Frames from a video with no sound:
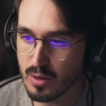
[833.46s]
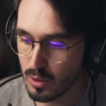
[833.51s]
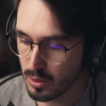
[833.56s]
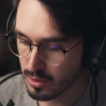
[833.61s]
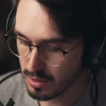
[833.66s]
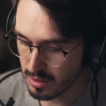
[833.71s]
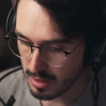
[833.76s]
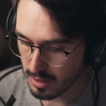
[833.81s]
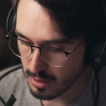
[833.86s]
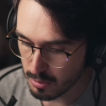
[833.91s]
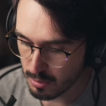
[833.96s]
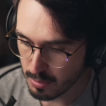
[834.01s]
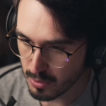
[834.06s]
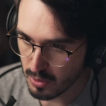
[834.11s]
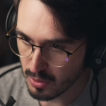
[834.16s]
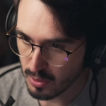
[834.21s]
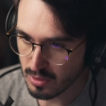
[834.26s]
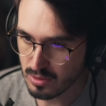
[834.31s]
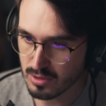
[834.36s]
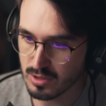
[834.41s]
on the
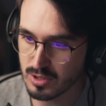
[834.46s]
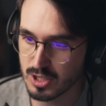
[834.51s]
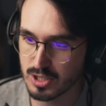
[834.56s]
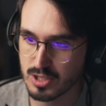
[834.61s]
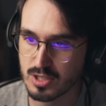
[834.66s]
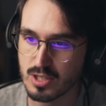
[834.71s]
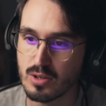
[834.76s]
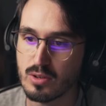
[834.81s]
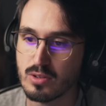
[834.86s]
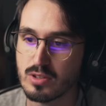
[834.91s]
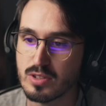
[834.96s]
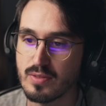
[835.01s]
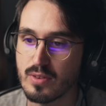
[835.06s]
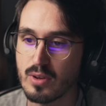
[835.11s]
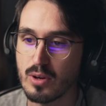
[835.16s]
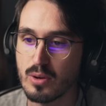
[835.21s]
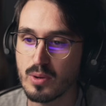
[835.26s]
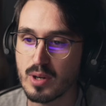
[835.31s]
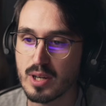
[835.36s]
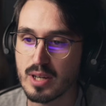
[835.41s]
oboe, just an octave
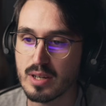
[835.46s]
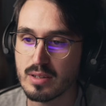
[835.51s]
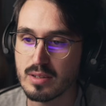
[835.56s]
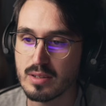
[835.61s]
lower.